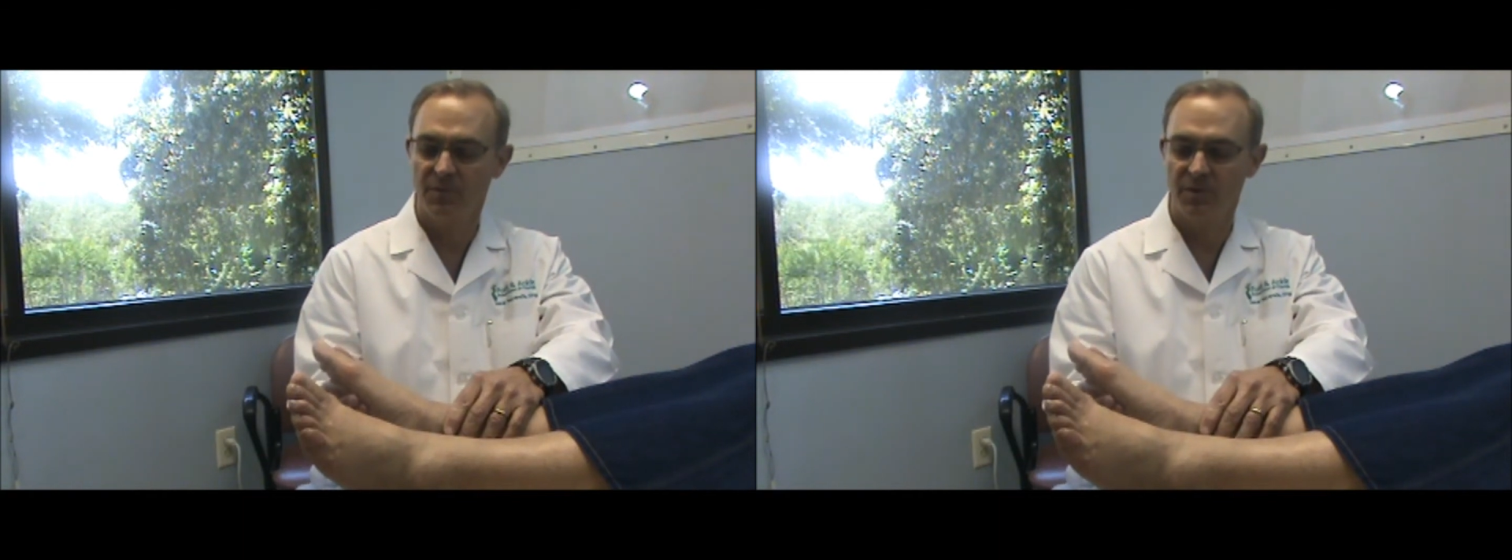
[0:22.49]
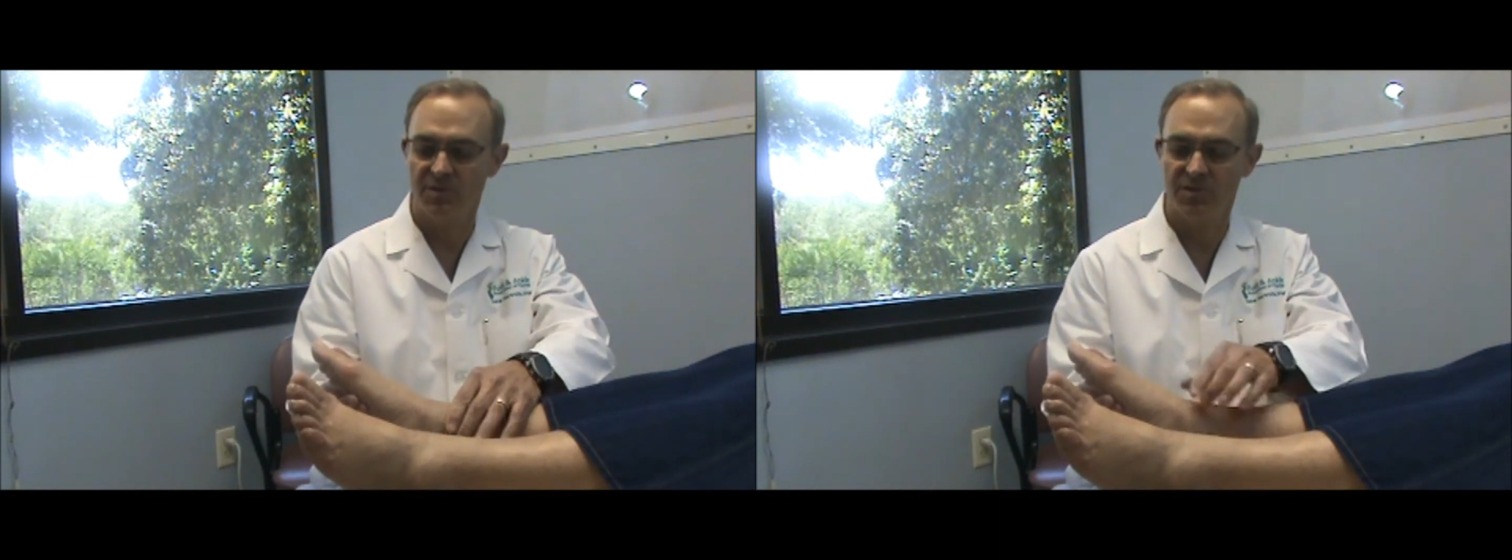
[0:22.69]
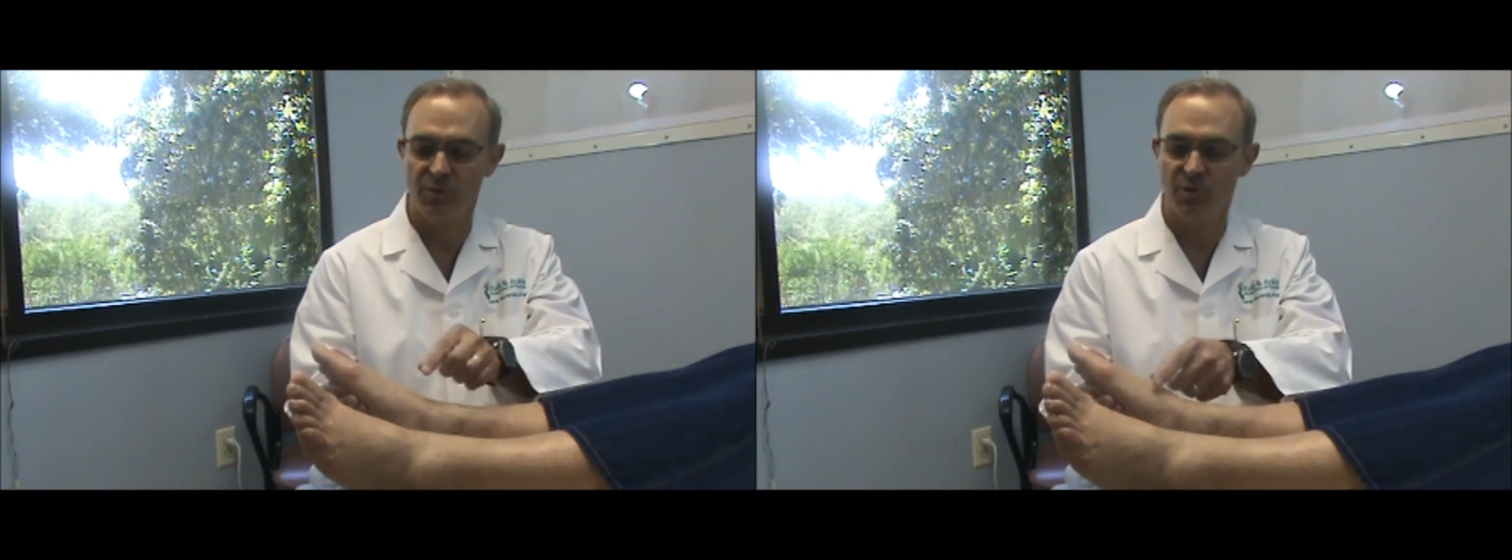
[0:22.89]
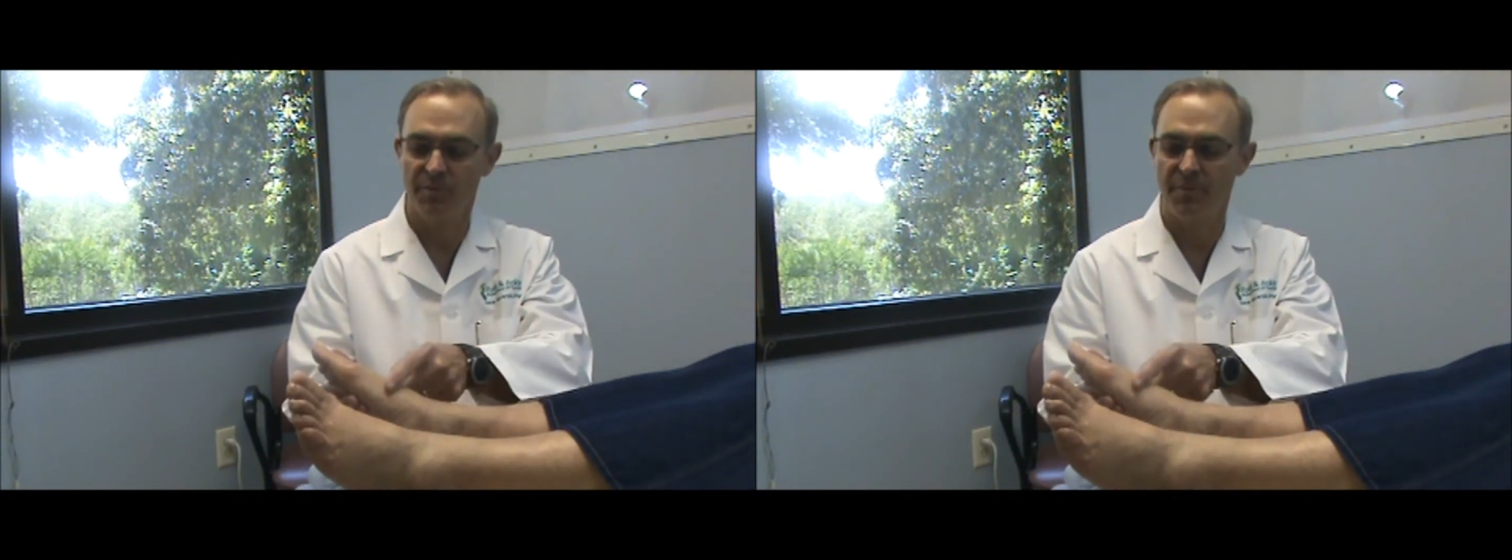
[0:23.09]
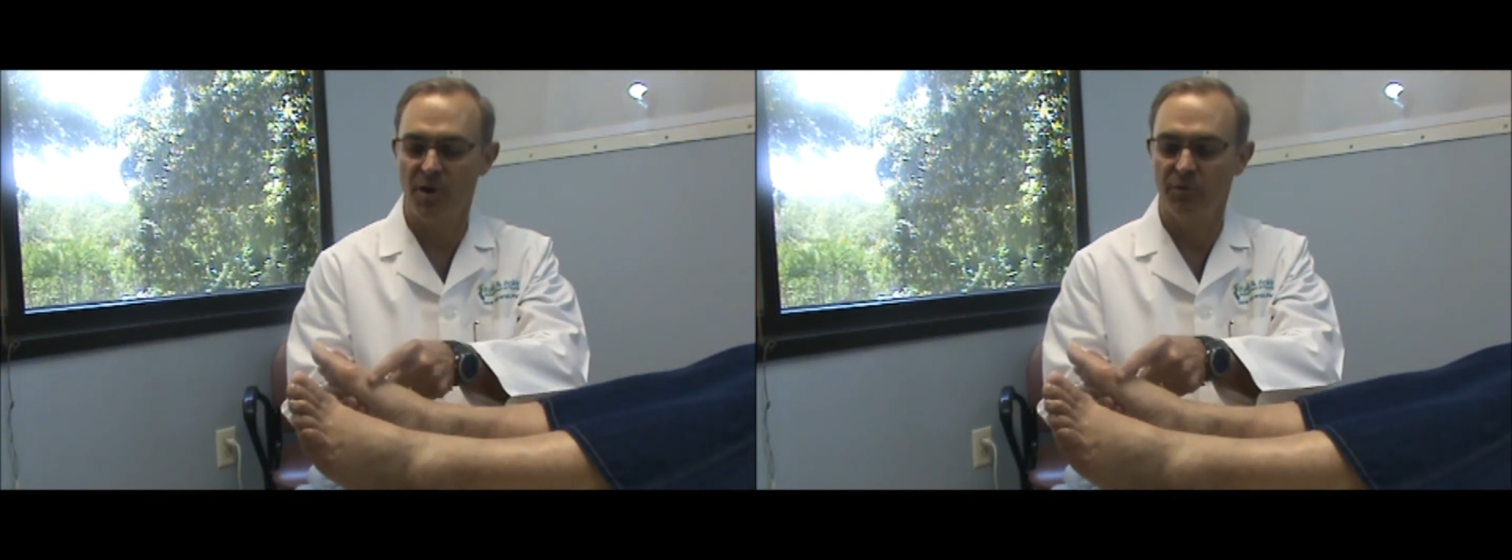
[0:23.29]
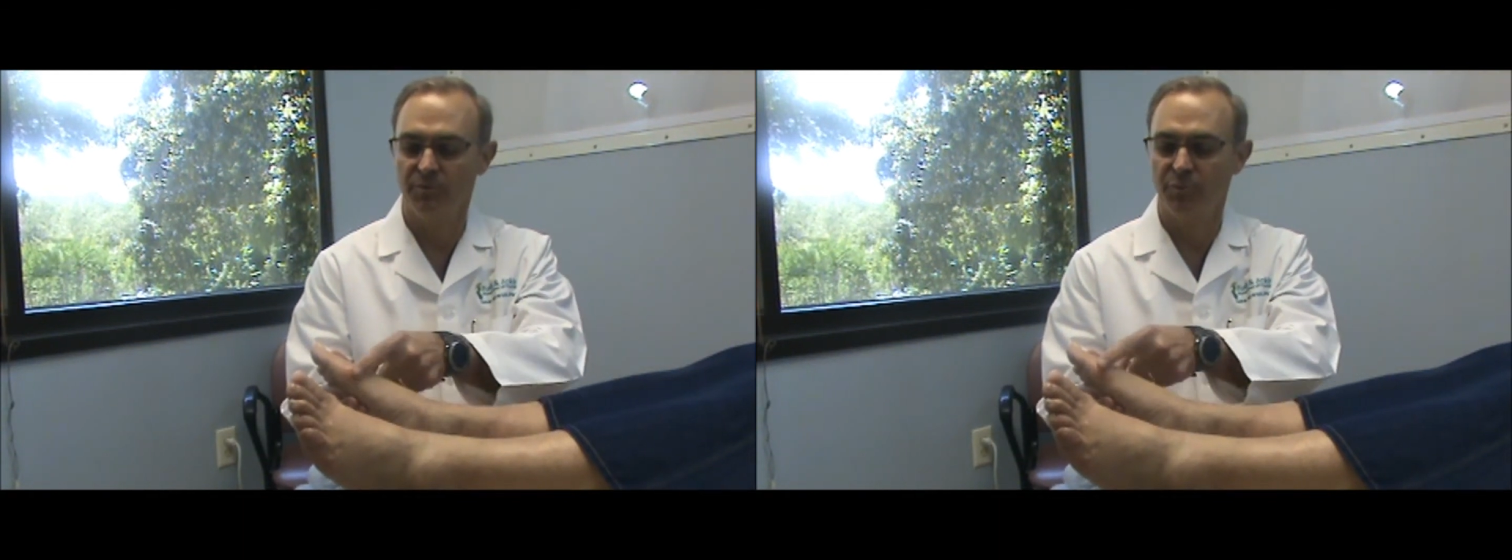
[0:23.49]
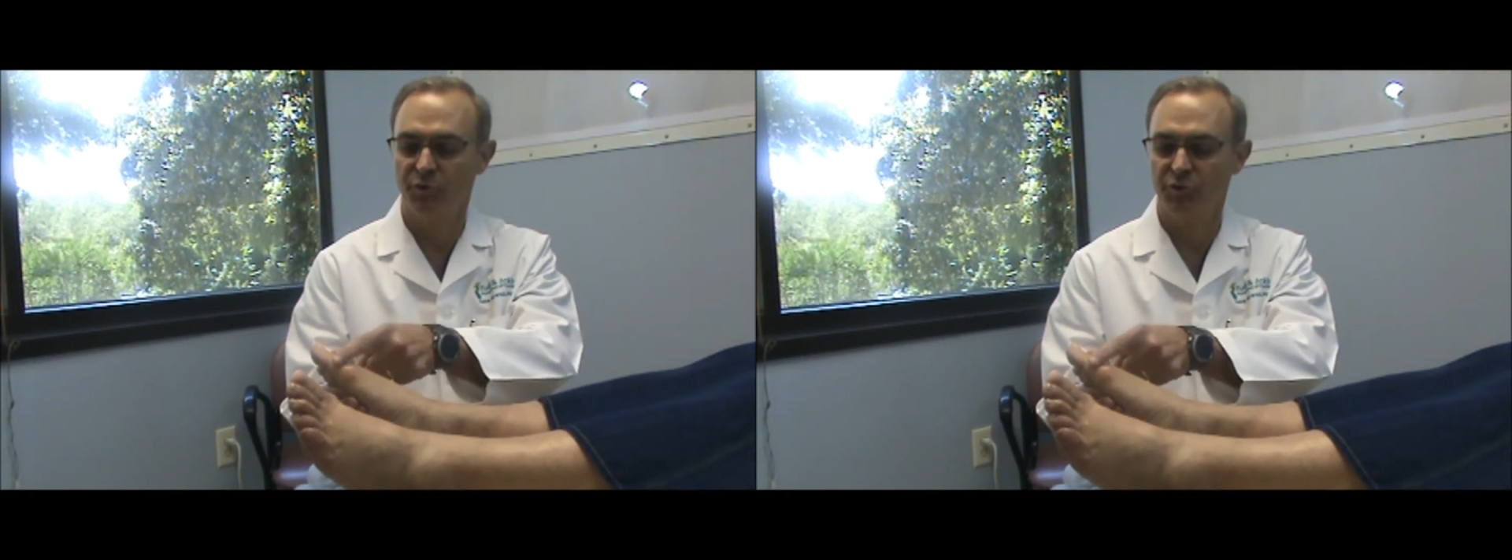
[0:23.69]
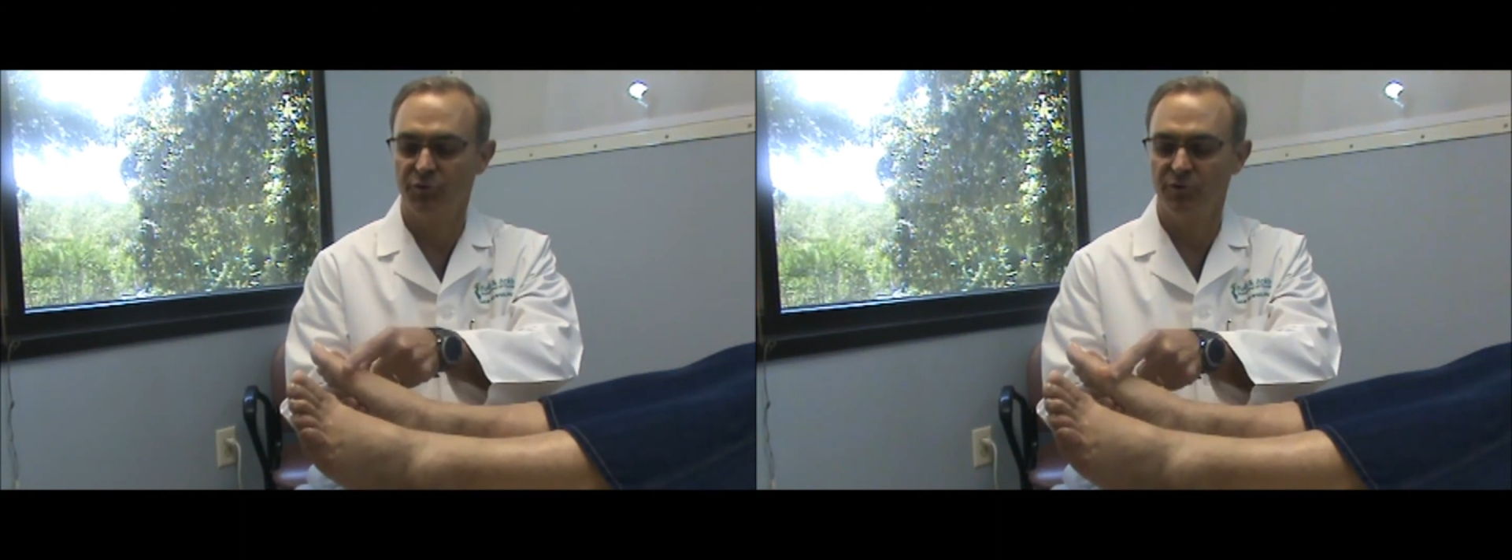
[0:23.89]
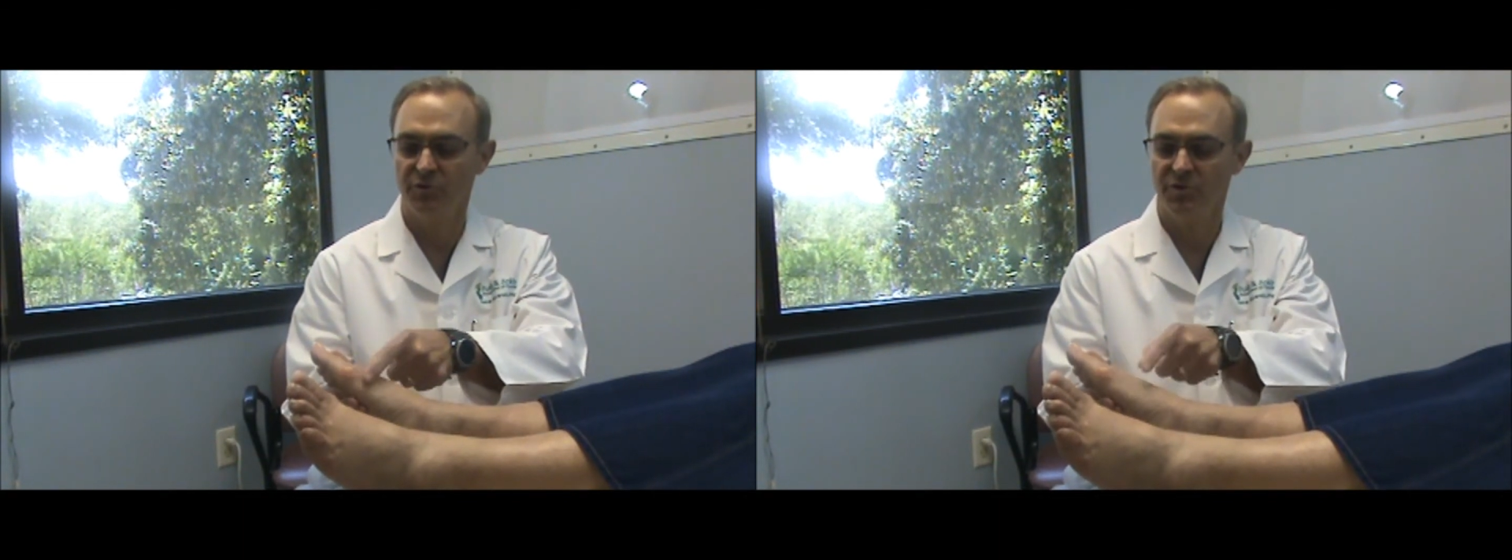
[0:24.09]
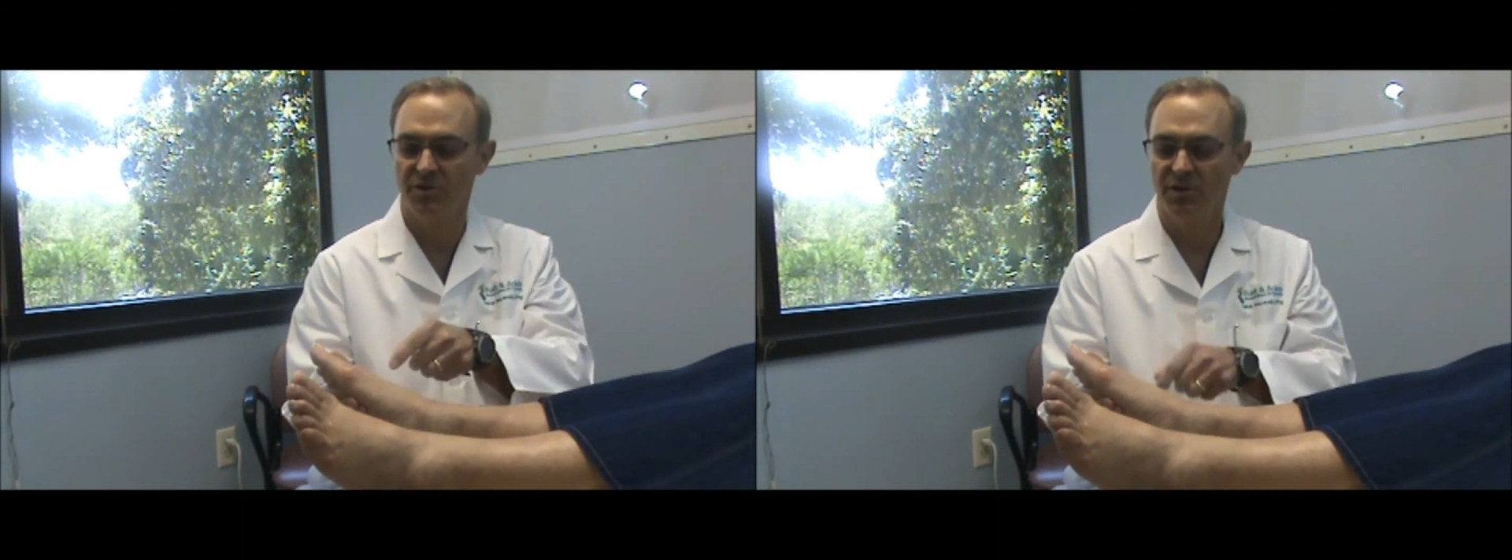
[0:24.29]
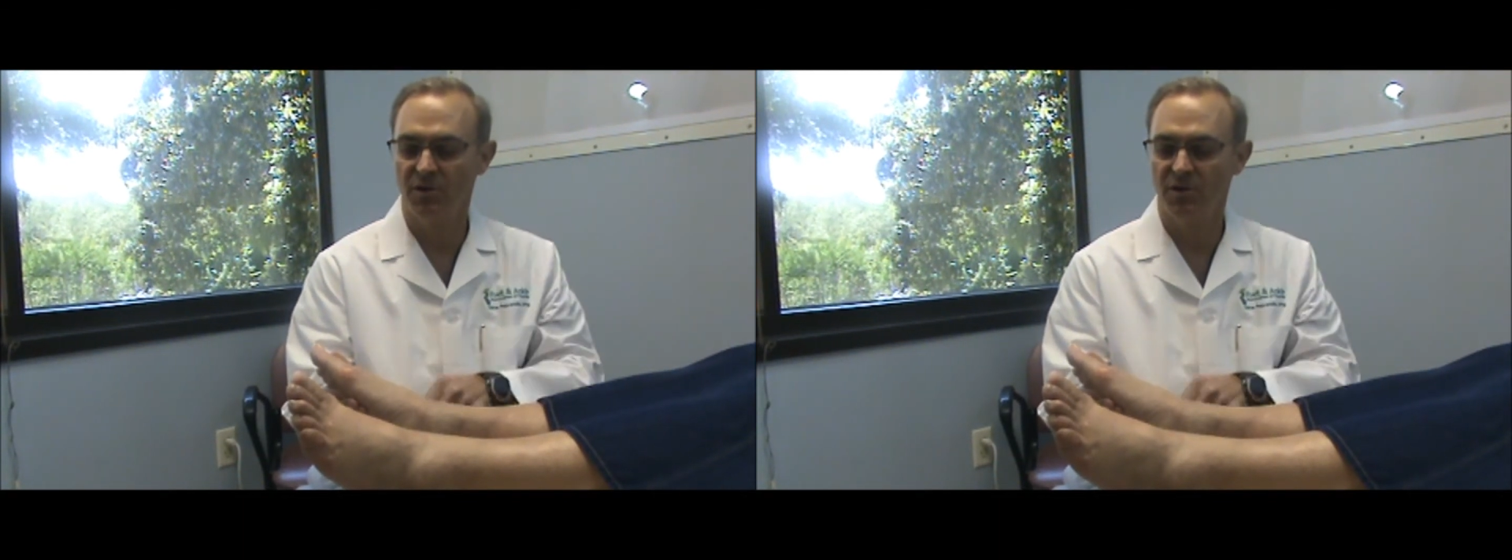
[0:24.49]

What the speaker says: you can see where the bone protrudes